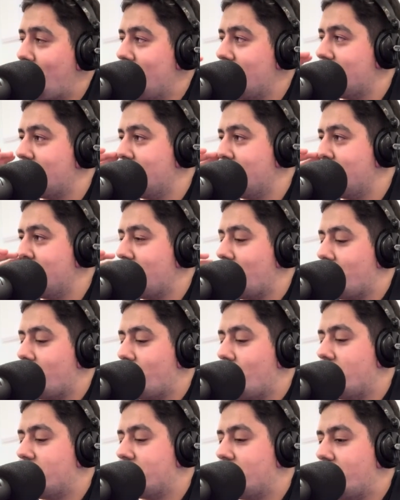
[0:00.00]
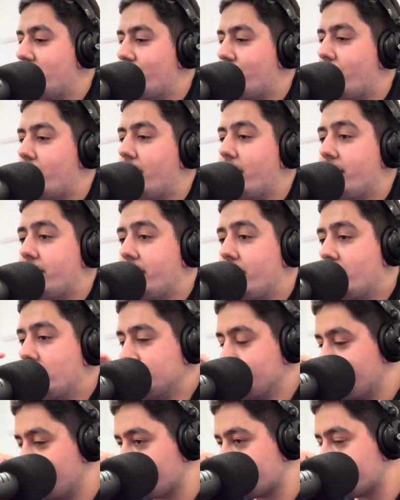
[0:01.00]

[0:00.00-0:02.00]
mentioned the Thursday Friday thing.